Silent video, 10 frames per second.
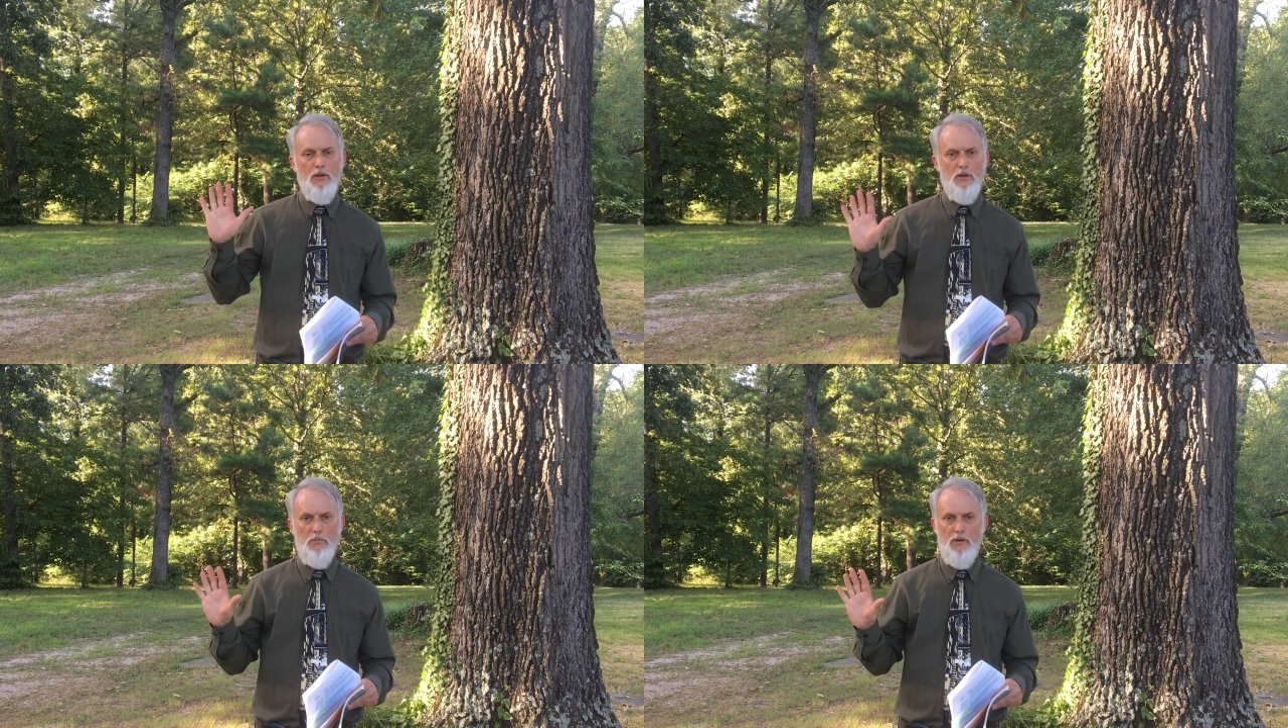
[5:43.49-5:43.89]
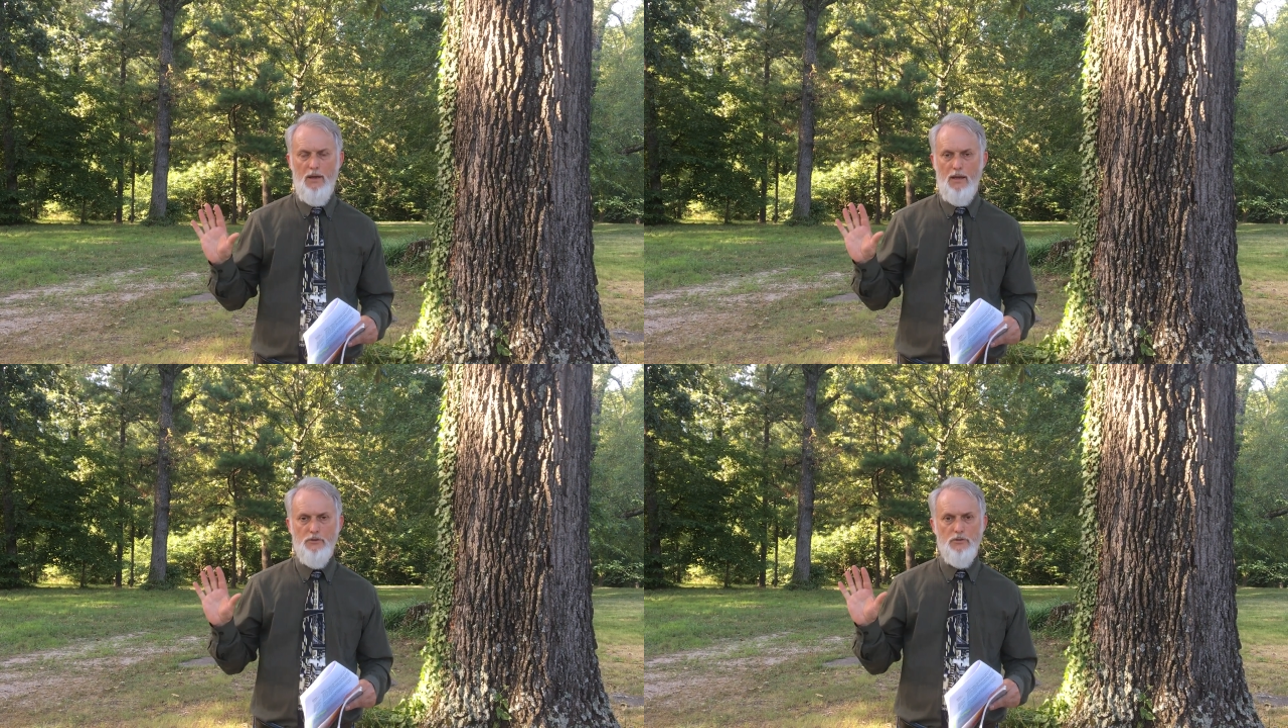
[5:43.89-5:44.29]

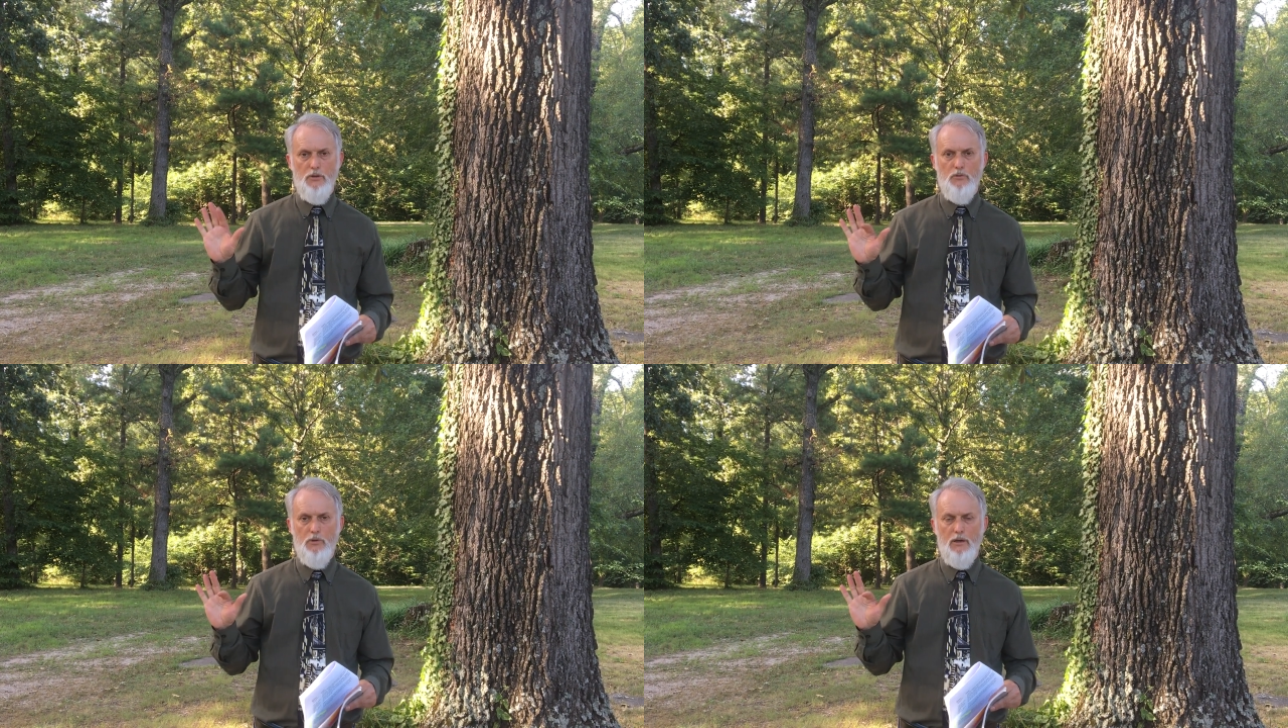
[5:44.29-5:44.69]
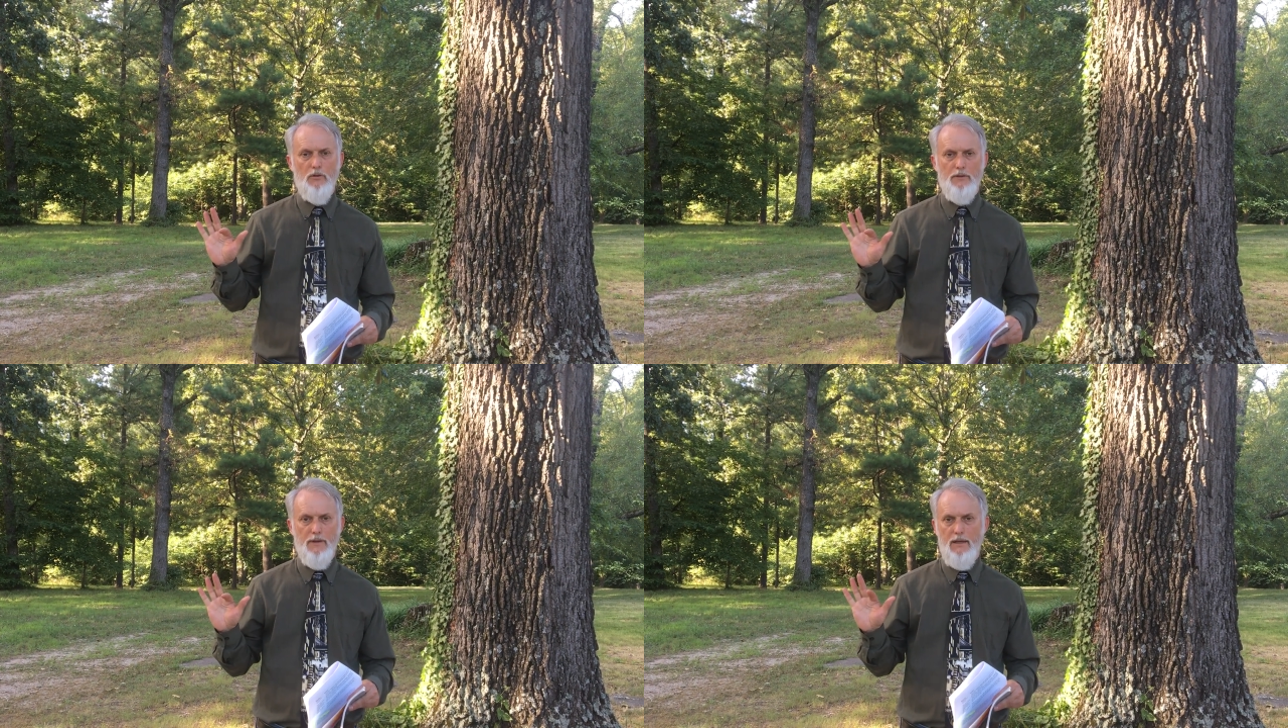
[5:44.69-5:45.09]
communication,
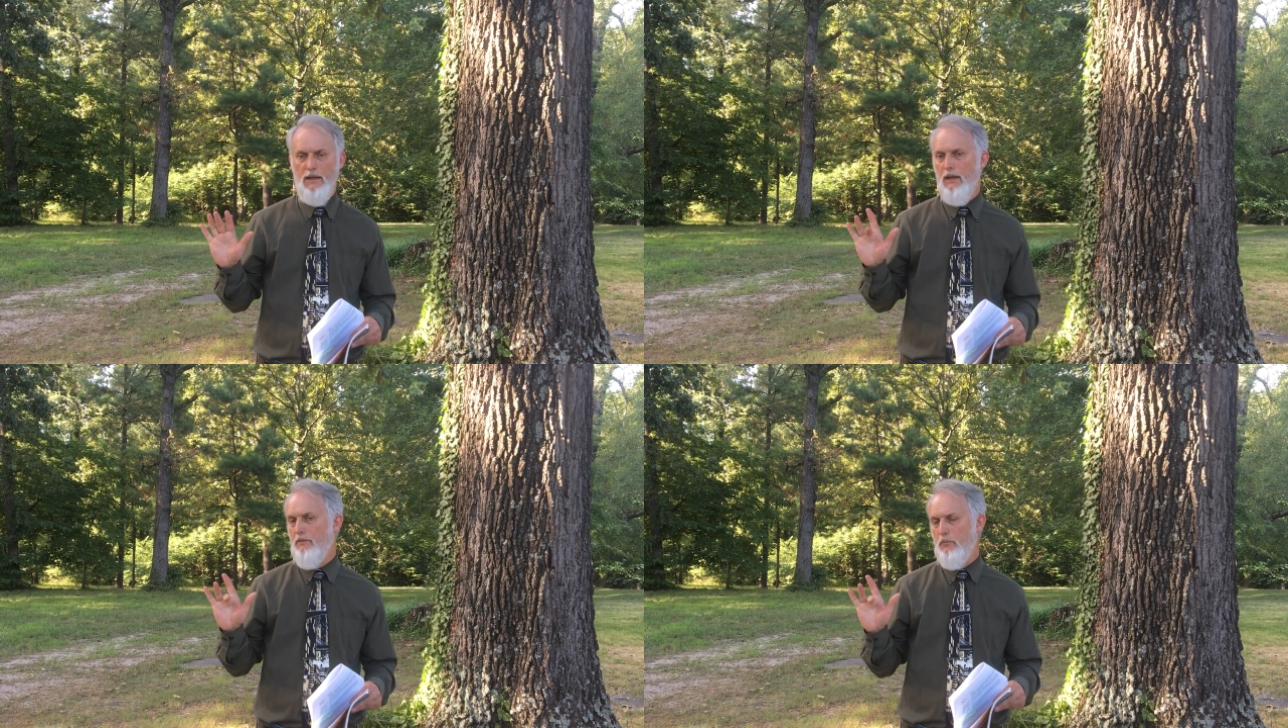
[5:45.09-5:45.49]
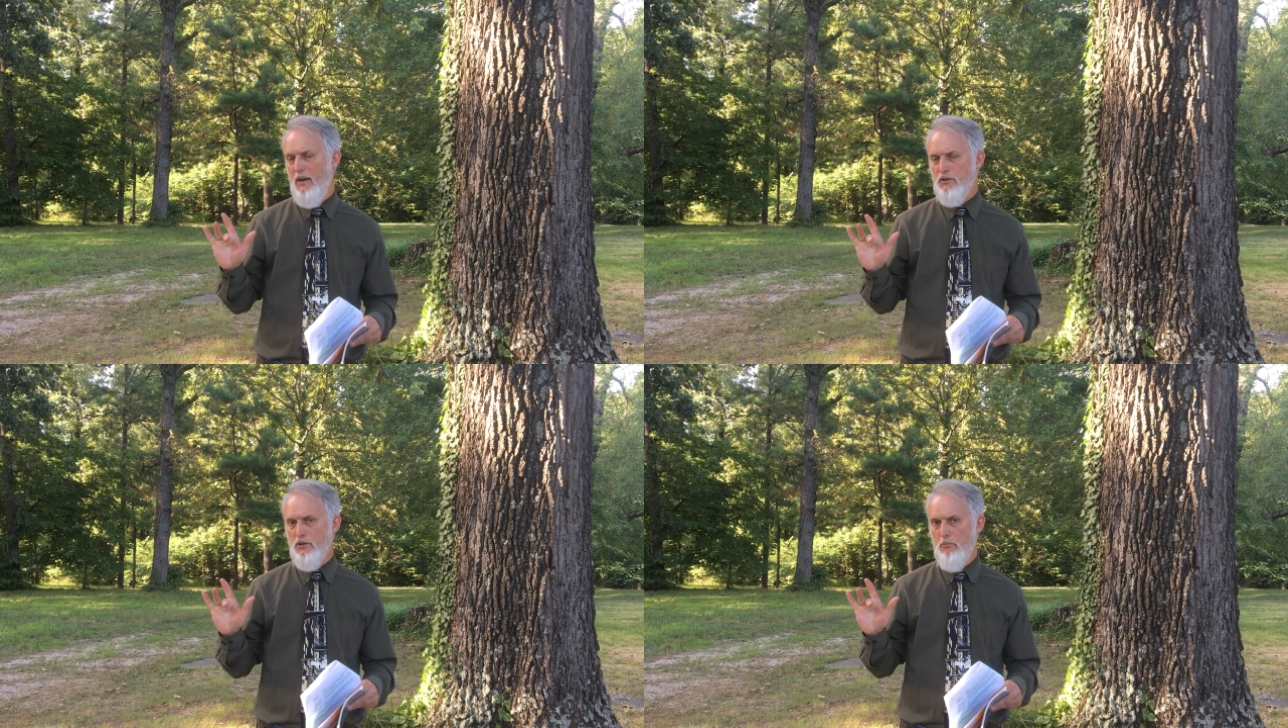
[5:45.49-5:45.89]
critical thinking,
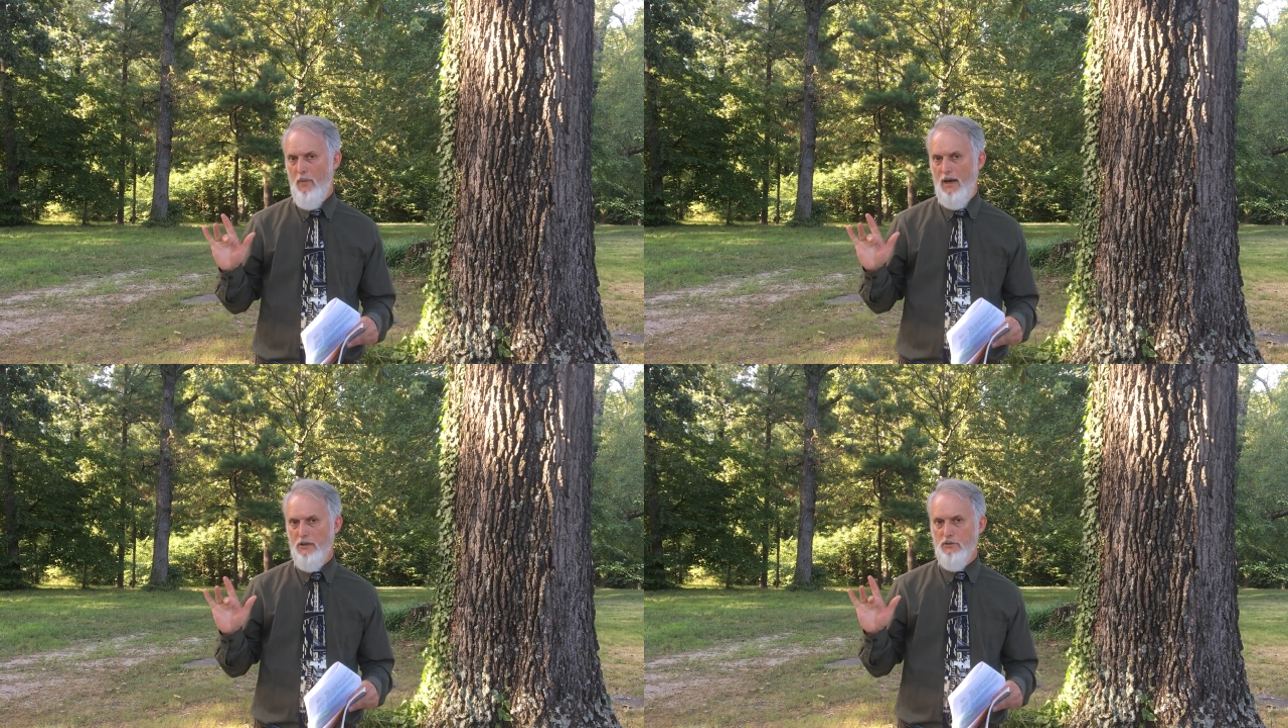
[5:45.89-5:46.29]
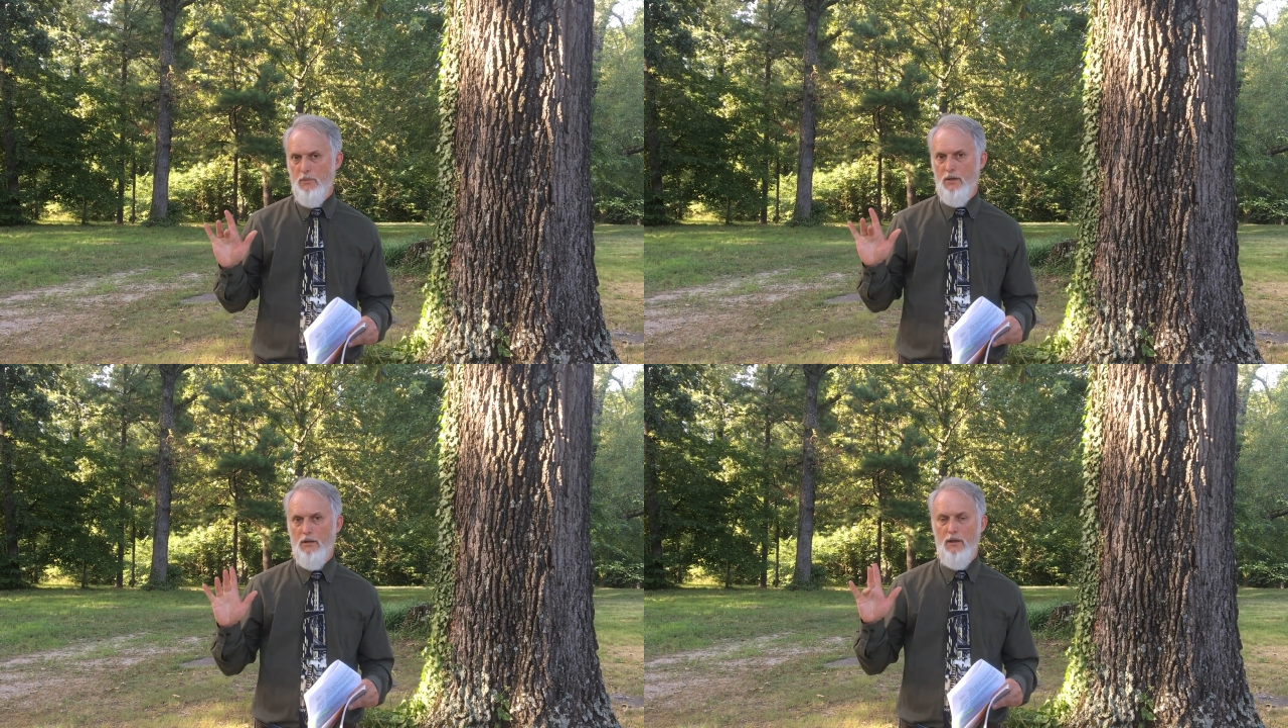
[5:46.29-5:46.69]
information management,